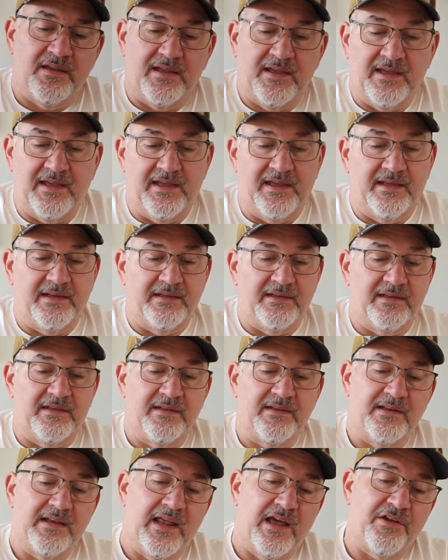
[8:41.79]
and
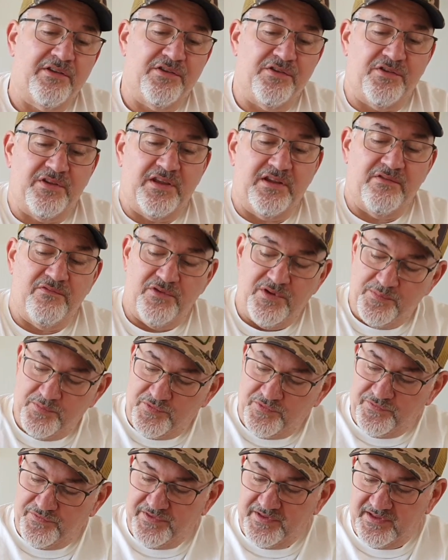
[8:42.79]
now you can
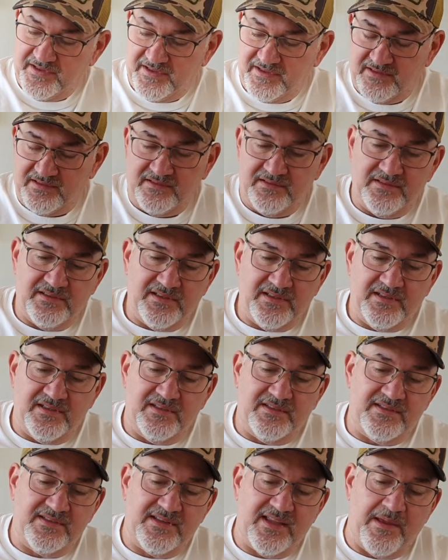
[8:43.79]
remove the
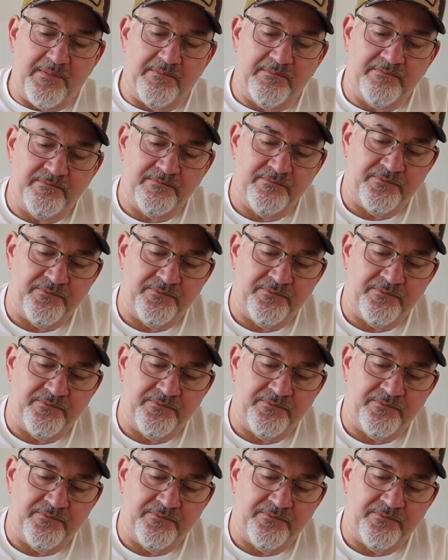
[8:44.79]
stem.